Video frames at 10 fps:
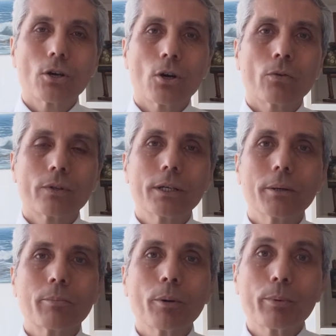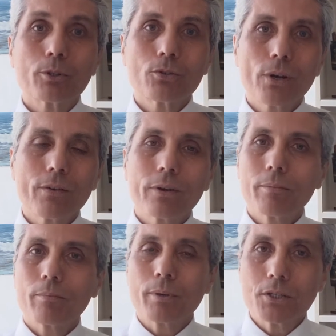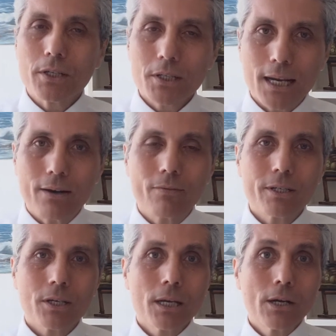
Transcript: of the purpose-driven business canvas,